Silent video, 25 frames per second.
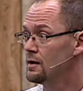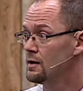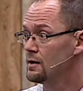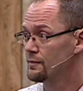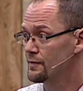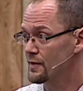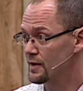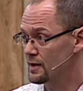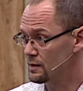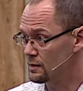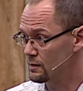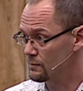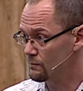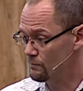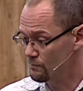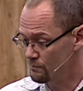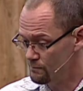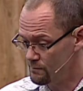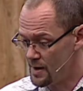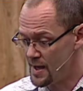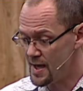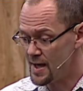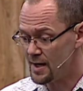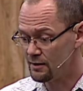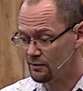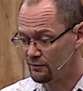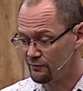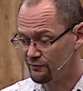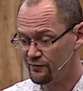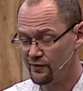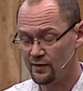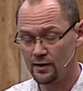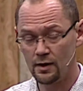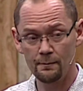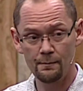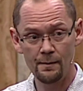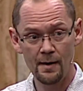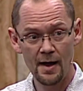that makes
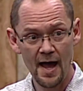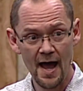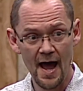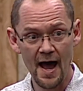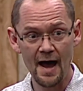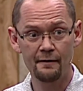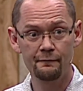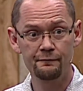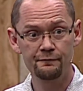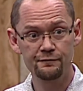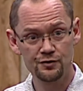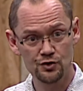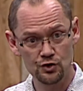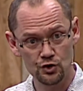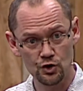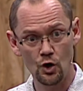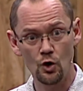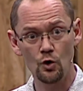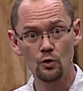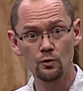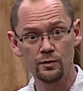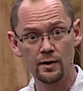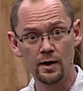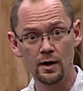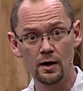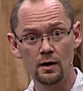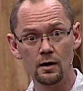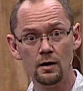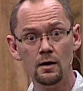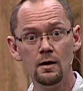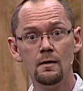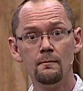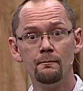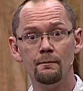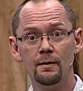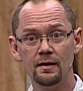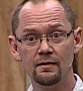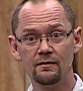Philip have to go there,
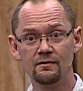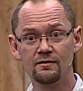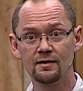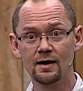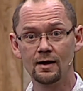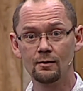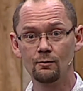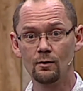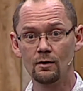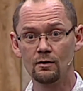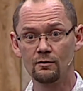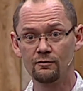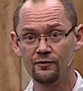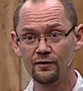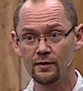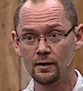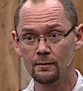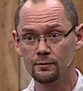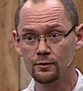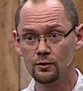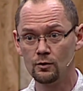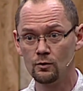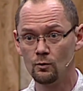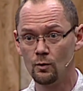but instead, what does Philip do?